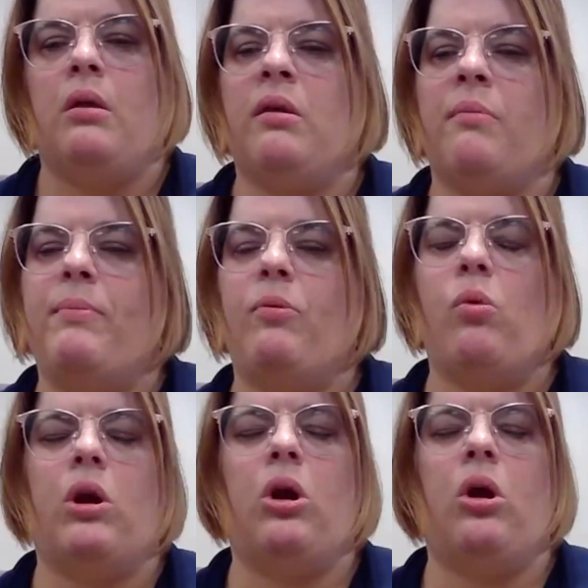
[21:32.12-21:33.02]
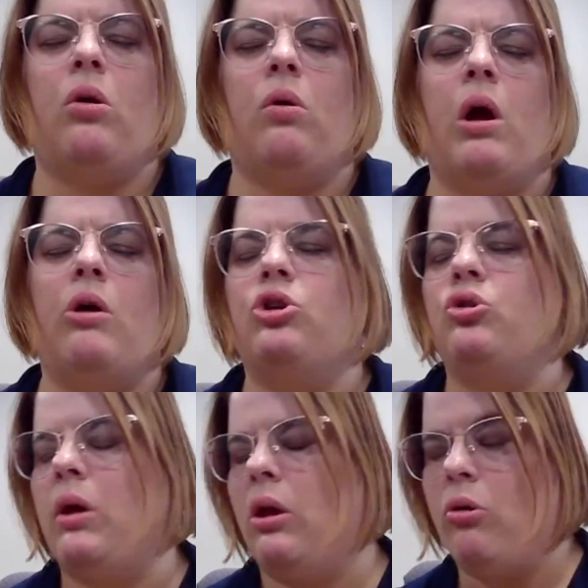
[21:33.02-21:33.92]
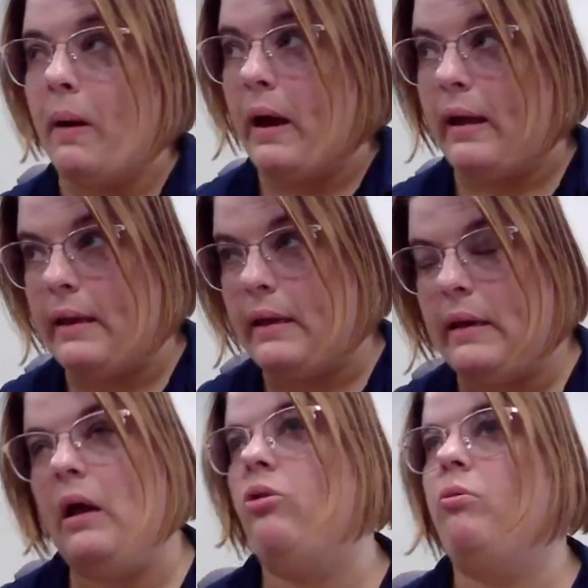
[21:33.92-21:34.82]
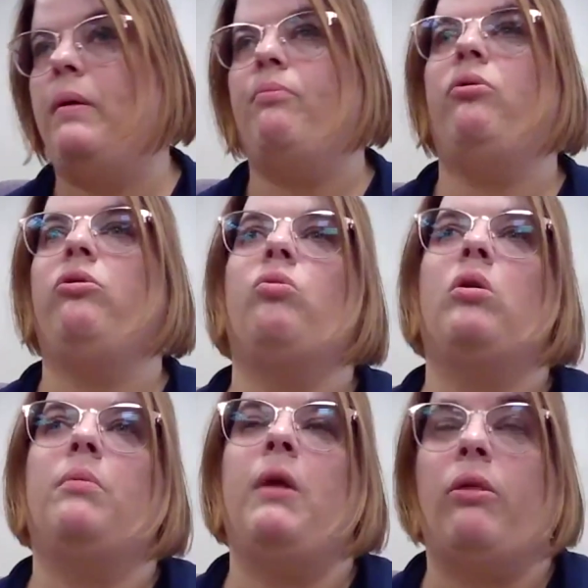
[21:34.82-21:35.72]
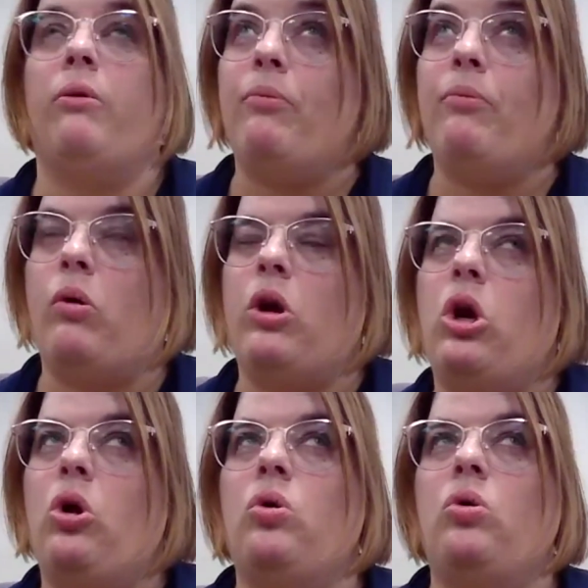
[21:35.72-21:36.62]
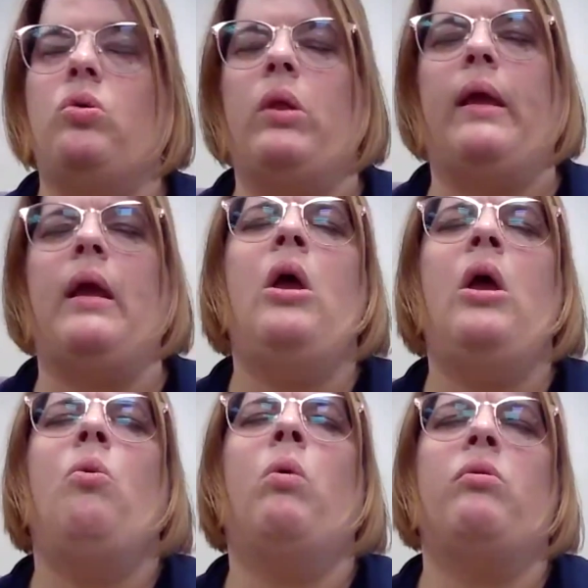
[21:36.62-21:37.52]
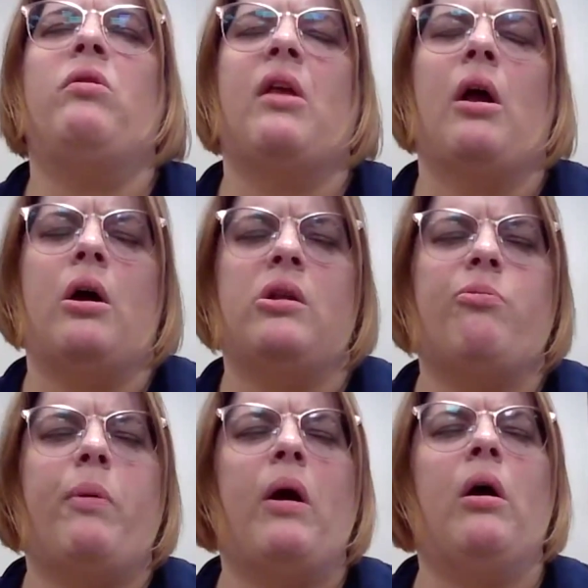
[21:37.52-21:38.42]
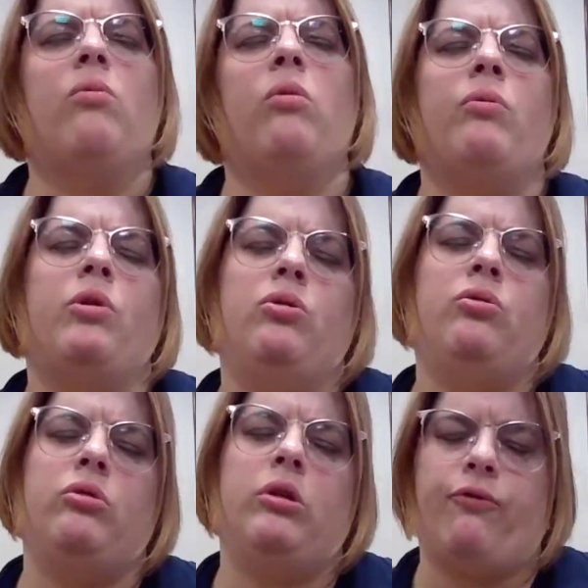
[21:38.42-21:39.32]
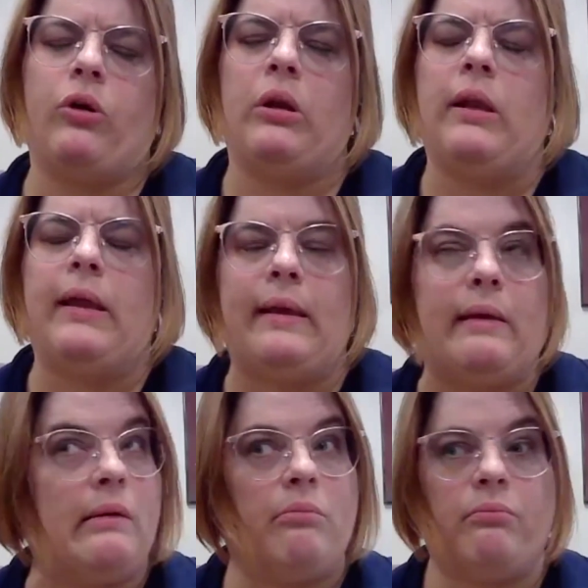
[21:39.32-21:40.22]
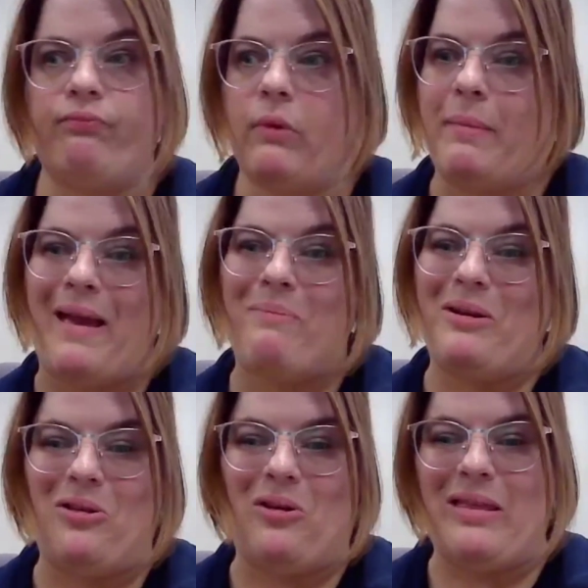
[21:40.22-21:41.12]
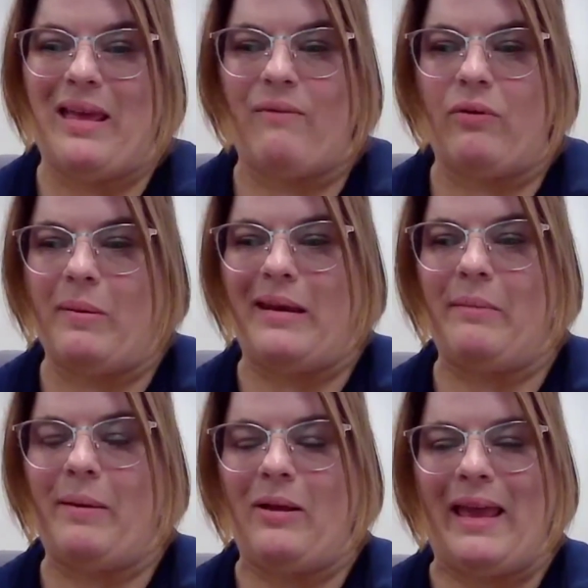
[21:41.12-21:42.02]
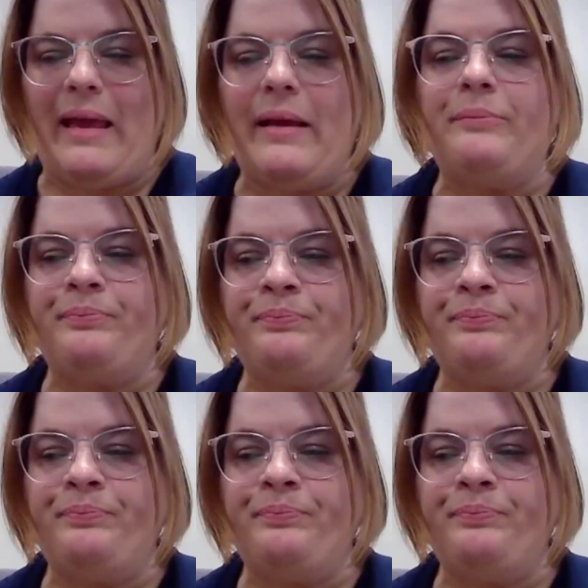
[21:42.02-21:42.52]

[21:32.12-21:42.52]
some people want to know, how did you get your buy-in? Other people want to know, like, what was the hardest part? What would you do differently? I'm happy to talk to everybody about that.